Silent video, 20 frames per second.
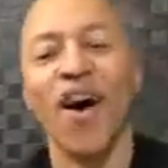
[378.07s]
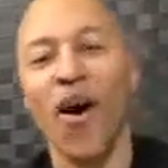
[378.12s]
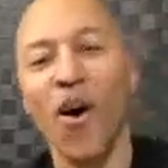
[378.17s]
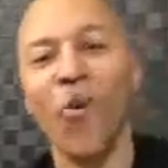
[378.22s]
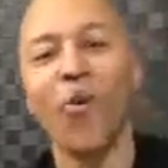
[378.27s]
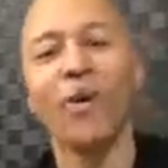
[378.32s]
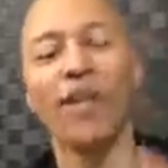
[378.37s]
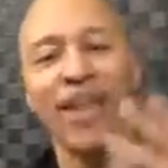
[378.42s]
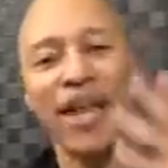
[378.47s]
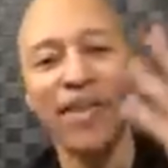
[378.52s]

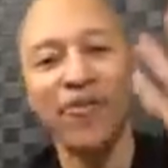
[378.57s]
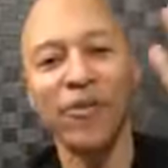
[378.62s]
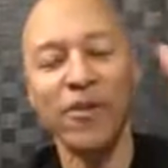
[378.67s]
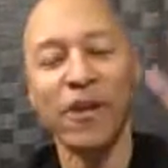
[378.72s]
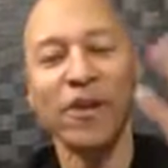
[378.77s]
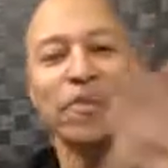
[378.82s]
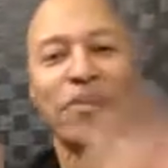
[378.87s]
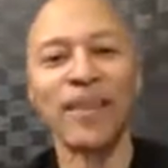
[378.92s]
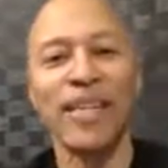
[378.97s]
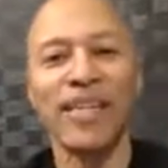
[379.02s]
Or when they've
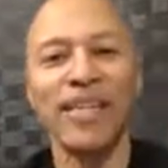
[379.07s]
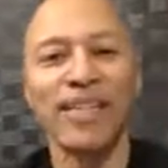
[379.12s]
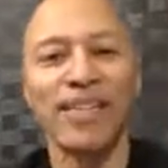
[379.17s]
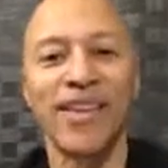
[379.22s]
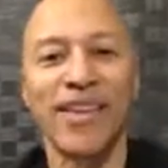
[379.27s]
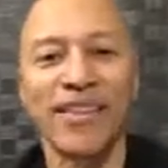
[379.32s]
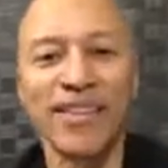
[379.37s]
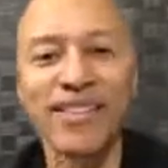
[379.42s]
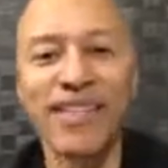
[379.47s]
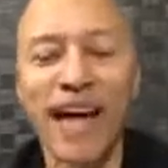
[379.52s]
completed
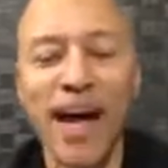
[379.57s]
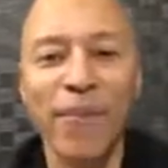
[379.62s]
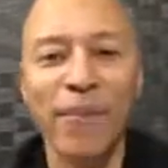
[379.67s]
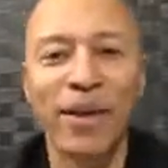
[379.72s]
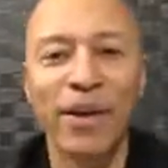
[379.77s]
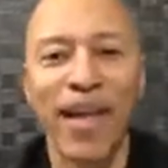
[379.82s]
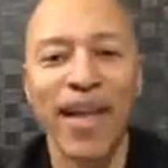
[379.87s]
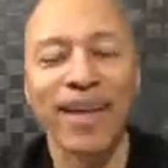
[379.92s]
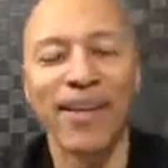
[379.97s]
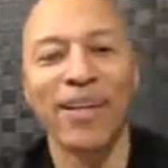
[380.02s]
their
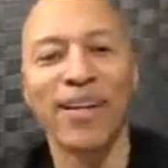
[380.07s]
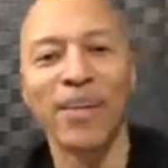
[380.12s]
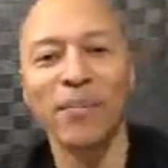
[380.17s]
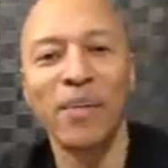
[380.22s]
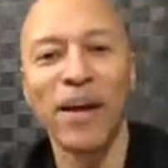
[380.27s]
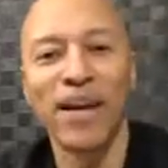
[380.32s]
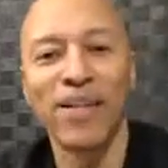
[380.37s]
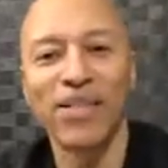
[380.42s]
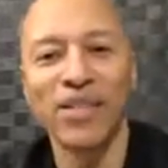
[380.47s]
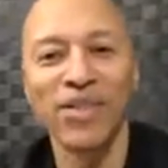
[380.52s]
assignment, like Honey
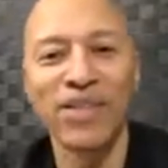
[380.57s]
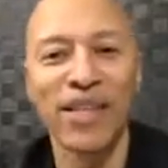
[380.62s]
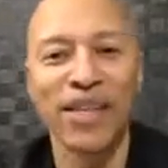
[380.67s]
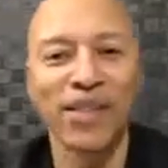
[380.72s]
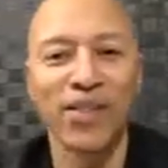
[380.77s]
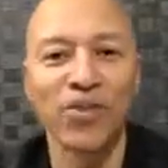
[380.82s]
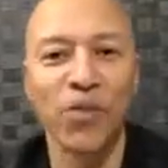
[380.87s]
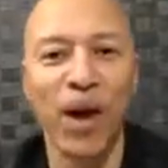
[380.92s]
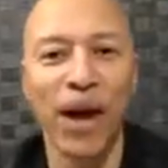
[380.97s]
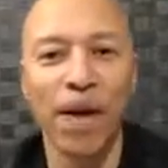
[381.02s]
Badger
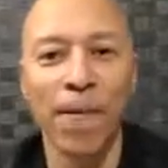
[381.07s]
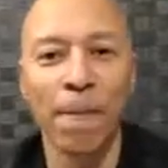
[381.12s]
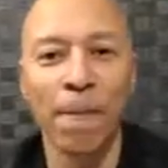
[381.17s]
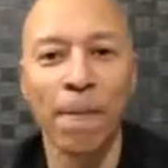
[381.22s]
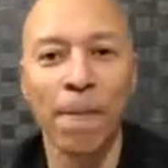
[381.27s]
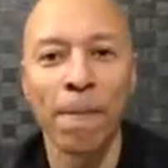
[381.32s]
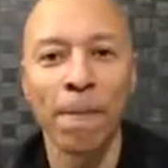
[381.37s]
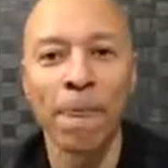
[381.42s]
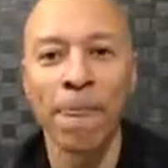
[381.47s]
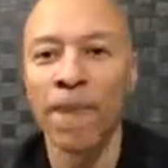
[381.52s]
says, right?
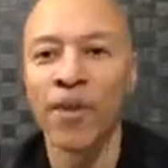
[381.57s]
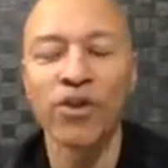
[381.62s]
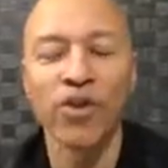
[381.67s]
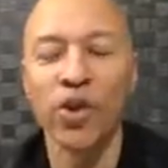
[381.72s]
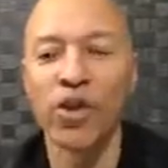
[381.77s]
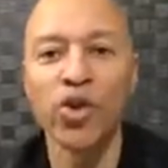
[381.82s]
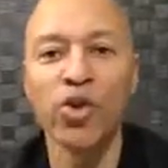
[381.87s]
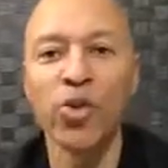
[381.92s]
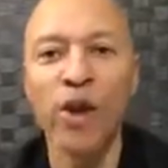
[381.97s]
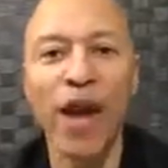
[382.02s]
So
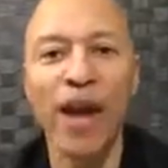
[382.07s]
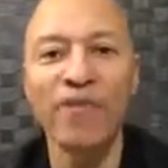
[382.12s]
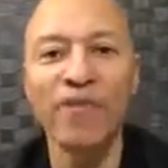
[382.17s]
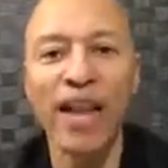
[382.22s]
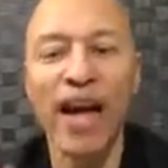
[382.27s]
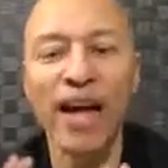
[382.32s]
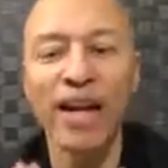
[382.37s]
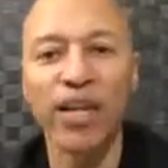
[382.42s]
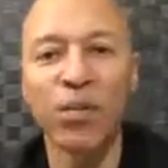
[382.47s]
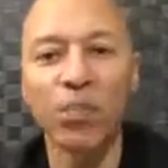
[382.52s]
you have
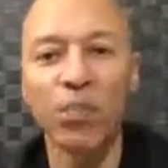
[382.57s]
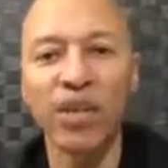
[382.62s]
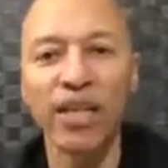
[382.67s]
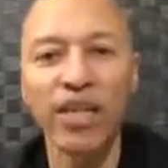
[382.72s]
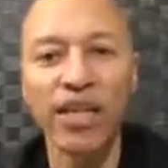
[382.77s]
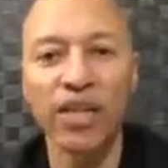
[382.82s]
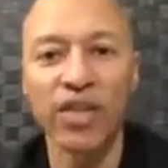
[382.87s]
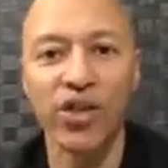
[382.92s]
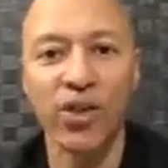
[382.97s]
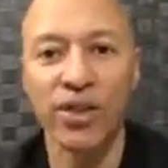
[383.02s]
not
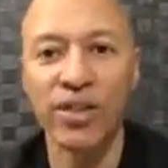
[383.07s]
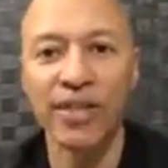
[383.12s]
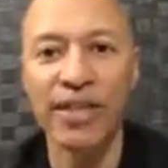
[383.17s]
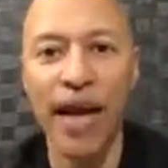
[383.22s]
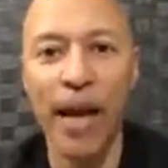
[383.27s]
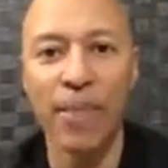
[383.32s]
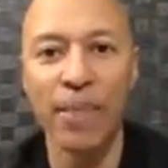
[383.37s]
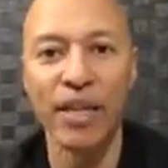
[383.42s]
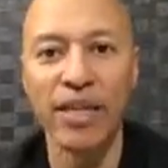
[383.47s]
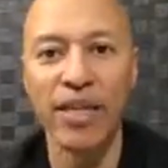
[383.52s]
completed your
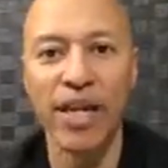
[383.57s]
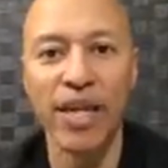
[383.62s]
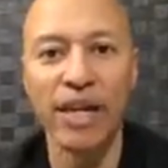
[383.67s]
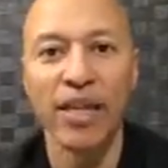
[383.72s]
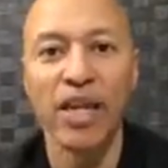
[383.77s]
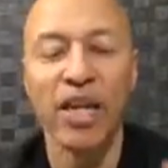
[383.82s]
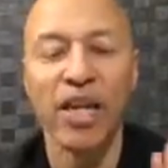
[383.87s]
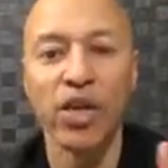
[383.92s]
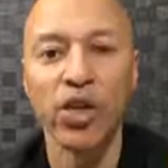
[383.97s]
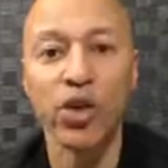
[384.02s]
assignment yet.
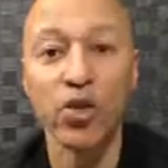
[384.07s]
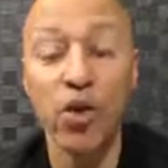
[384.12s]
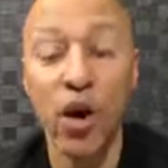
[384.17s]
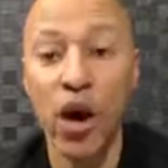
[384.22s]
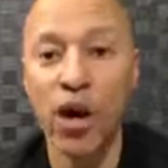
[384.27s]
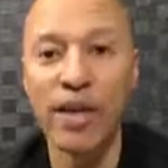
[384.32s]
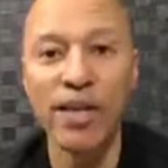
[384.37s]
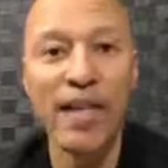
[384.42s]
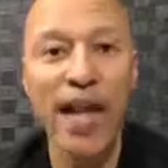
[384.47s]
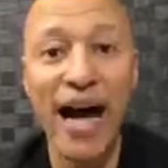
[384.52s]
You
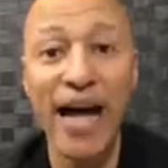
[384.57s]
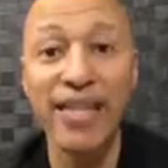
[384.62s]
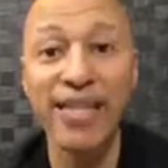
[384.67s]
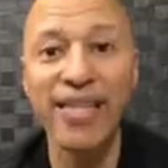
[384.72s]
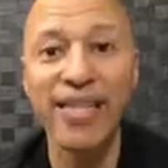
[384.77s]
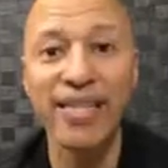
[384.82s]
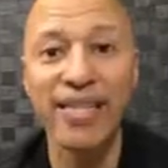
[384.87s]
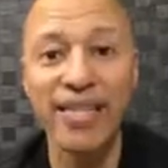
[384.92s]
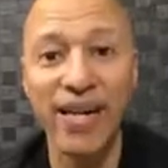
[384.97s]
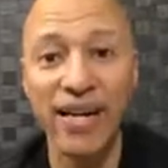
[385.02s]
are not
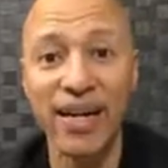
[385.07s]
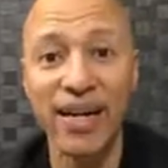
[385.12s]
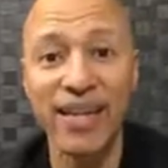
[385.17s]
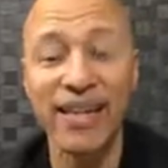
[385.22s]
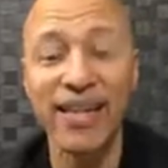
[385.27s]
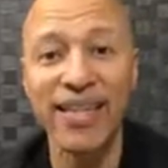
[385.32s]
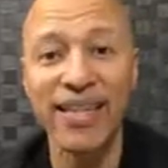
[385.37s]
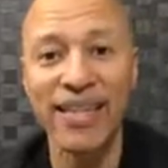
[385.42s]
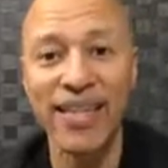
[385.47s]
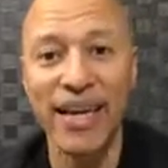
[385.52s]

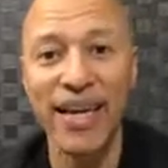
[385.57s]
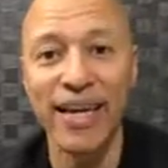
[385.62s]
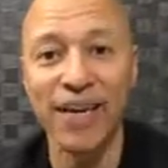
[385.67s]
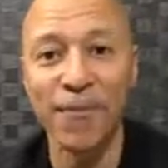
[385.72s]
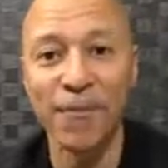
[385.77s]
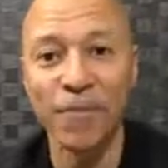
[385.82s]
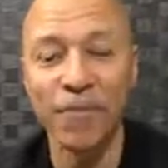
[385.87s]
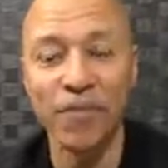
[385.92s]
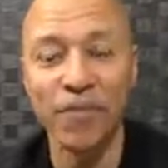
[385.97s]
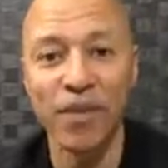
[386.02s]
done yet,
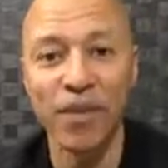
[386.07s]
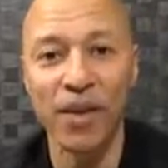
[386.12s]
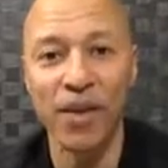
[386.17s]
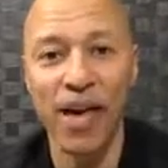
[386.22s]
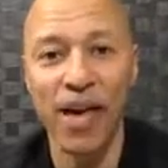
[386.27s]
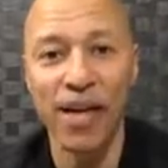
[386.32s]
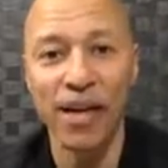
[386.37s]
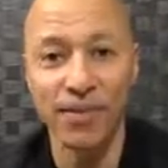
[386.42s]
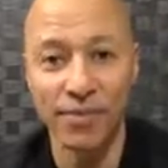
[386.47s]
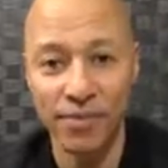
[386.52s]

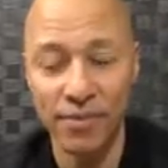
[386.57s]
okay?